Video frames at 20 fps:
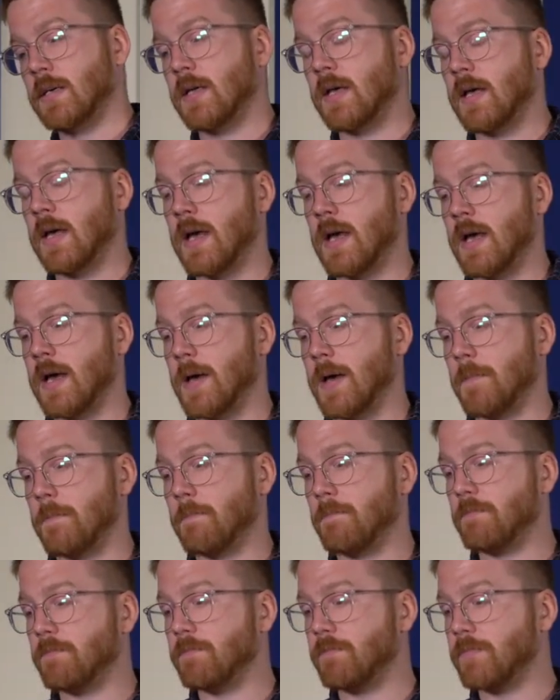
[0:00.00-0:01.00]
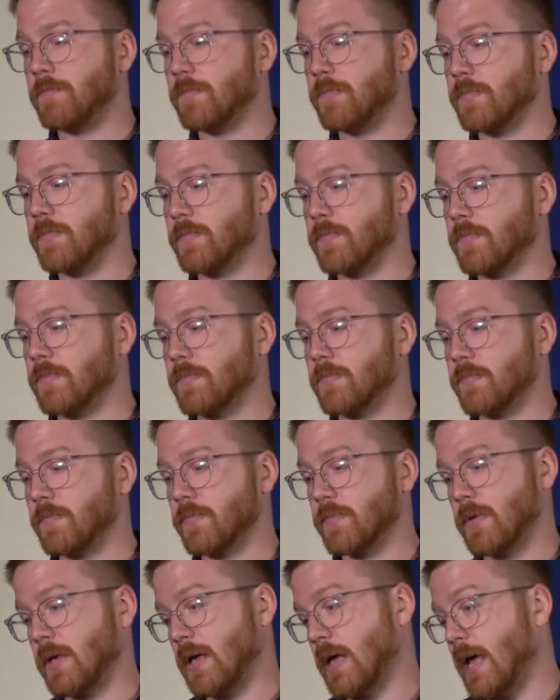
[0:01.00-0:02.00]
And
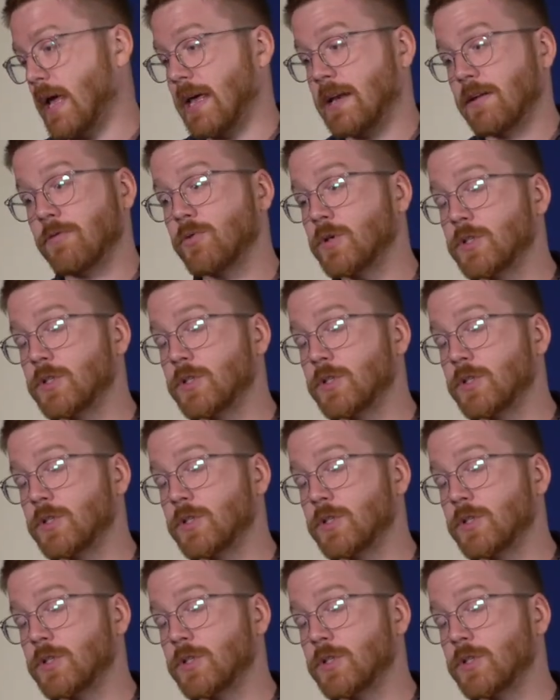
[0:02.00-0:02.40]
if